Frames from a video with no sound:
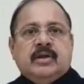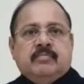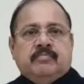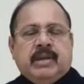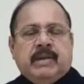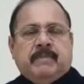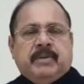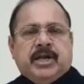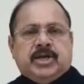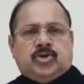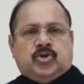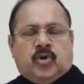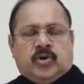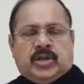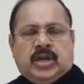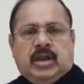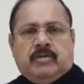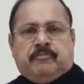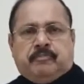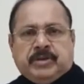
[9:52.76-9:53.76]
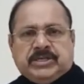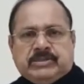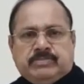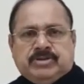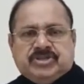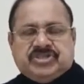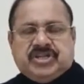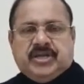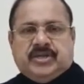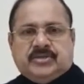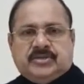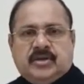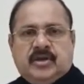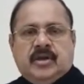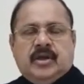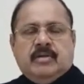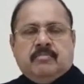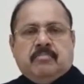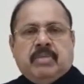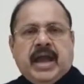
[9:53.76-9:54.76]
people are totally pessimistic.
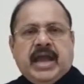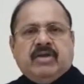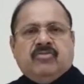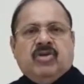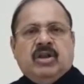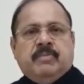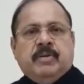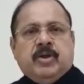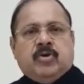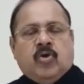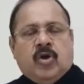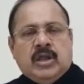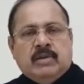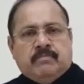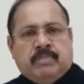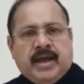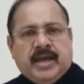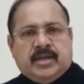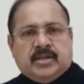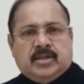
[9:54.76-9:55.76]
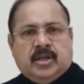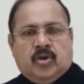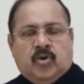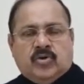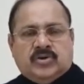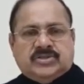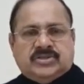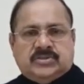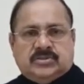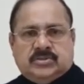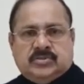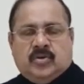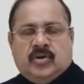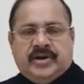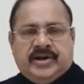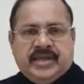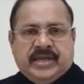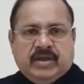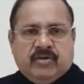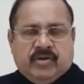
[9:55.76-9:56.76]
Bank will be calling back the loans
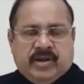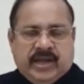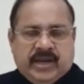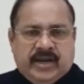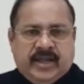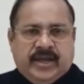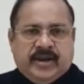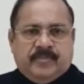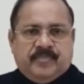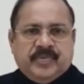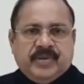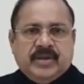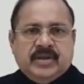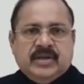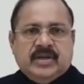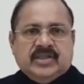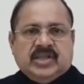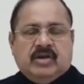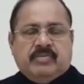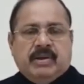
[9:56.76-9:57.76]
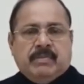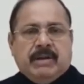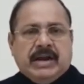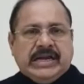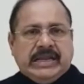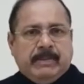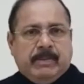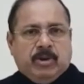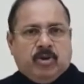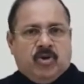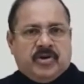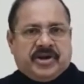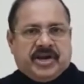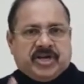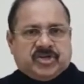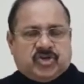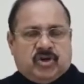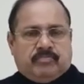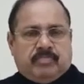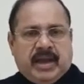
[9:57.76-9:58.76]
already given earlier. There will be multiple
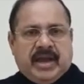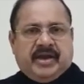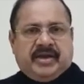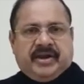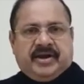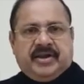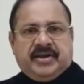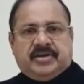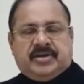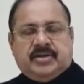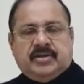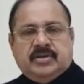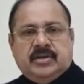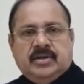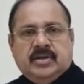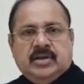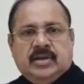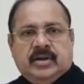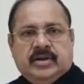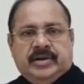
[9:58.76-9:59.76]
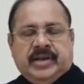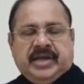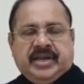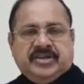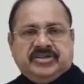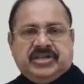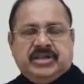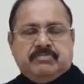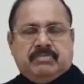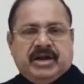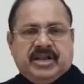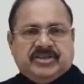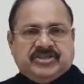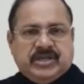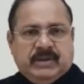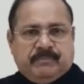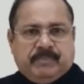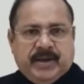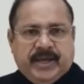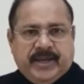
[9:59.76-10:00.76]
contraction of bank credit, decrease in money
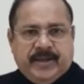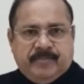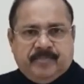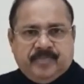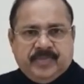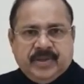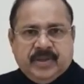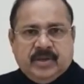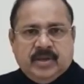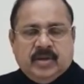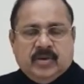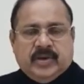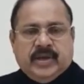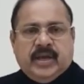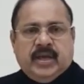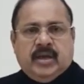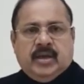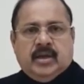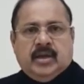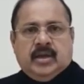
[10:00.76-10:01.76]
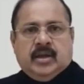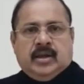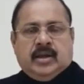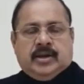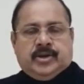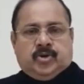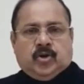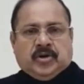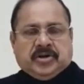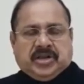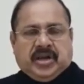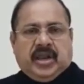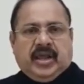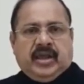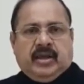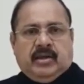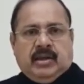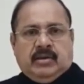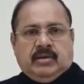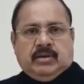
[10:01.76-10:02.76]
supply, Okay,
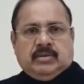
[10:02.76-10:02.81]
totally